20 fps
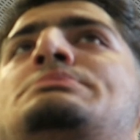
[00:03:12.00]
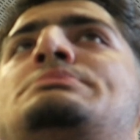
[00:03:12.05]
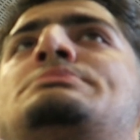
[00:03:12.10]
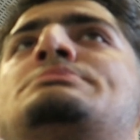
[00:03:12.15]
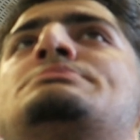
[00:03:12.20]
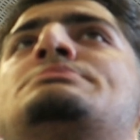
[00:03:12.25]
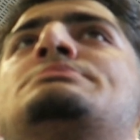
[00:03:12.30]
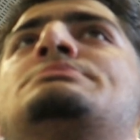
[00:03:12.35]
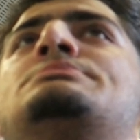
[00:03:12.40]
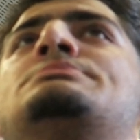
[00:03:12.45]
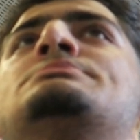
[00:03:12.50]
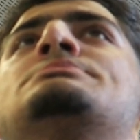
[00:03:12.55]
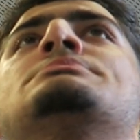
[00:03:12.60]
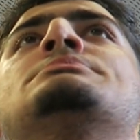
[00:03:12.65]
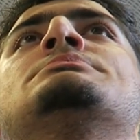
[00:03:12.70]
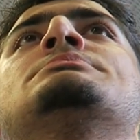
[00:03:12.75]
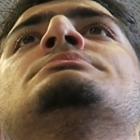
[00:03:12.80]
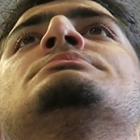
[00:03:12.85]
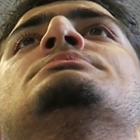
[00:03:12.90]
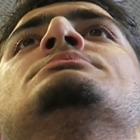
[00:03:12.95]

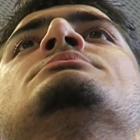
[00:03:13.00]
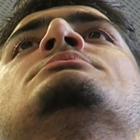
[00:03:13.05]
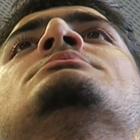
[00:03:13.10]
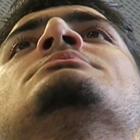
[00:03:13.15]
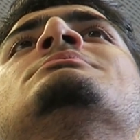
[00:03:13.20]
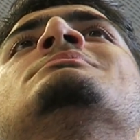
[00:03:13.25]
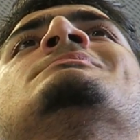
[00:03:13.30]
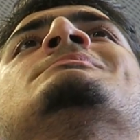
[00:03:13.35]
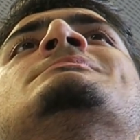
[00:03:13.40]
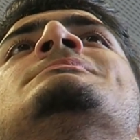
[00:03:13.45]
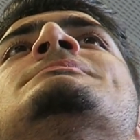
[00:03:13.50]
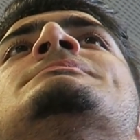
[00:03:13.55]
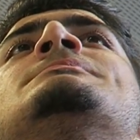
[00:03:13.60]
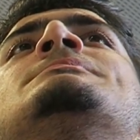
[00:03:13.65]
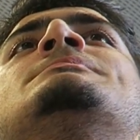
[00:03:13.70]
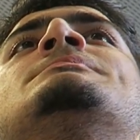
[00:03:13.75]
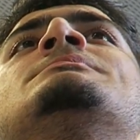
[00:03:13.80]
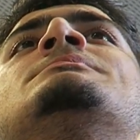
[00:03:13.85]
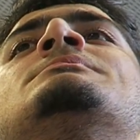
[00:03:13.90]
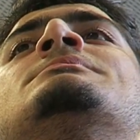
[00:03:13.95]

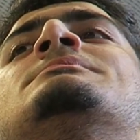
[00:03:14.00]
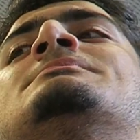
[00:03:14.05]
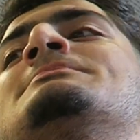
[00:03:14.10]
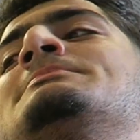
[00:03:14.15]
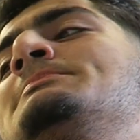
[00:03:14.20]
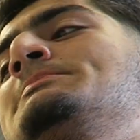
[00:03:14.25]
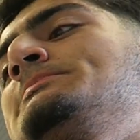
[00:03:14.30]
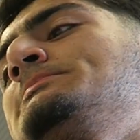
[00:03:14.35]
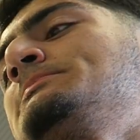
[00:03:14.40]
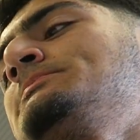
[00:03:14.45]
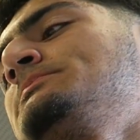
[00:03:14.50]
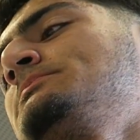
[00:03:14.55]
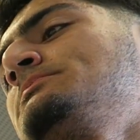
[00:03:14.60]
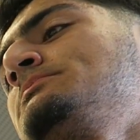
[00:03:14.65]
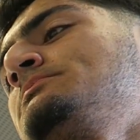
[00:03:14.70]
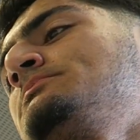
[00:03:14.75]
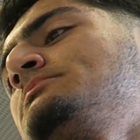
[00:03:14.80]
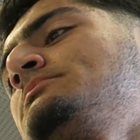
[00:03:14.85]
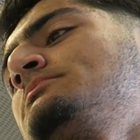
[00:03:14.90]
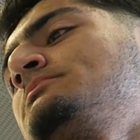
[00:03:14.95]

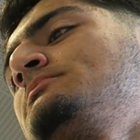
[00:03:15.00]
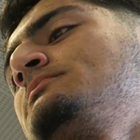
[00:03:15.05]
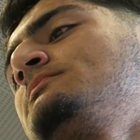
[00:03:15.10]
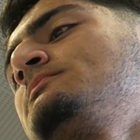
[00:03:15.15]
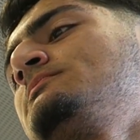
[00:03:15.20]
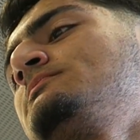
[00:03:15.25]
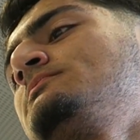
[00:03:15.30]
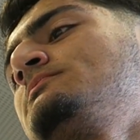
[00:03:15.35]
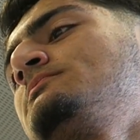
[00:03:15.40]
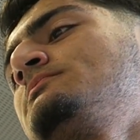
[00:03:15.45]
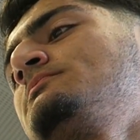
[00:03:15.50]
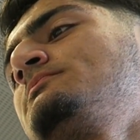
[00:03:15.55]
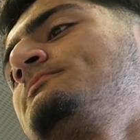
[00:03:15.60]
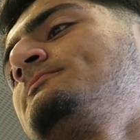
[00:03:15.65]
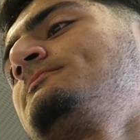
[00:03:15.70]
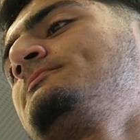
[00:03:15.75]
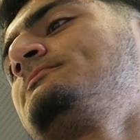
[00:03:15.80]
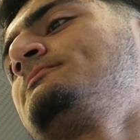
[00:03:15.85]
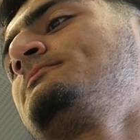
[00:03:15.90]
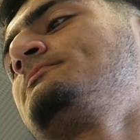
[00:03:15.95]

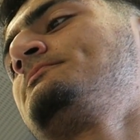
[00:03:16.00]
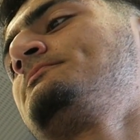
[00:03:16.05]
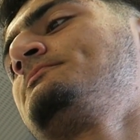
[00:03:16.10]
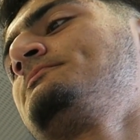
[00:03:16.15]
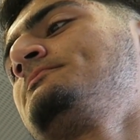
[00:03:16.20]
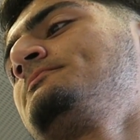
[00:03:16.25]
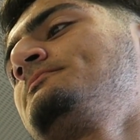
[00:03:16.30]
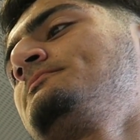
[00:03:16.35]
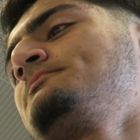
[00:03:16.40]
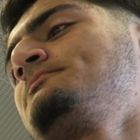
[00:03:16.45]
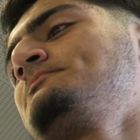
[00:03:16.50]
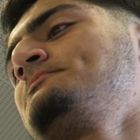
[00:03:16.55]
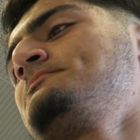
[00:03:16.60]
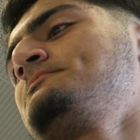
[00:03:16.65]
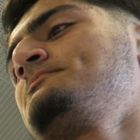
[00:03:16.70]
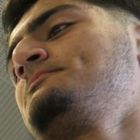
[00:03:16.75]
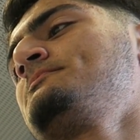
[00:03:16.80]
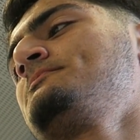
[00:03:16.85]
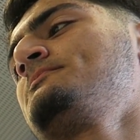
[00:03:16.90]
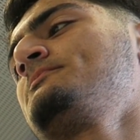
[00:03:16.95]

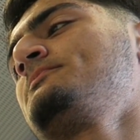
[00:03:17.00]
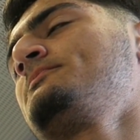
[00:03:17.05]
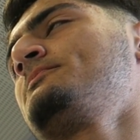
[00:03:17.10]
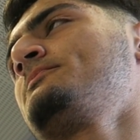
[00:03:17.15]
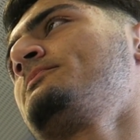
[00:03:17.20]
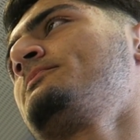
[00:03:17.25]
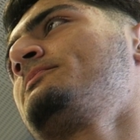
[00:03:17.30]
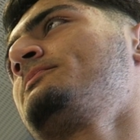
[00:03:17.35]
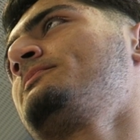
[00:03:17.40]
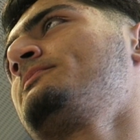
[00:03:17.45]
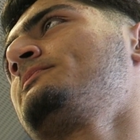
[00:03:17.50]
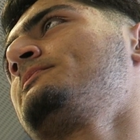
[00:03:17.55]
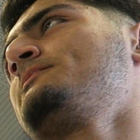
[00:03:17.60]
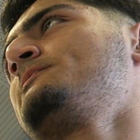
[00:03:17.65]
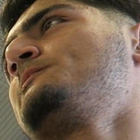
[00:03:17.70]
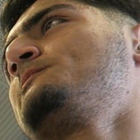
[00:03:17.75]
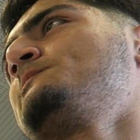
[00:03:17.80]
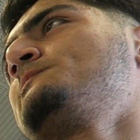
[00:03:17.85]
No one is speaking in this clip.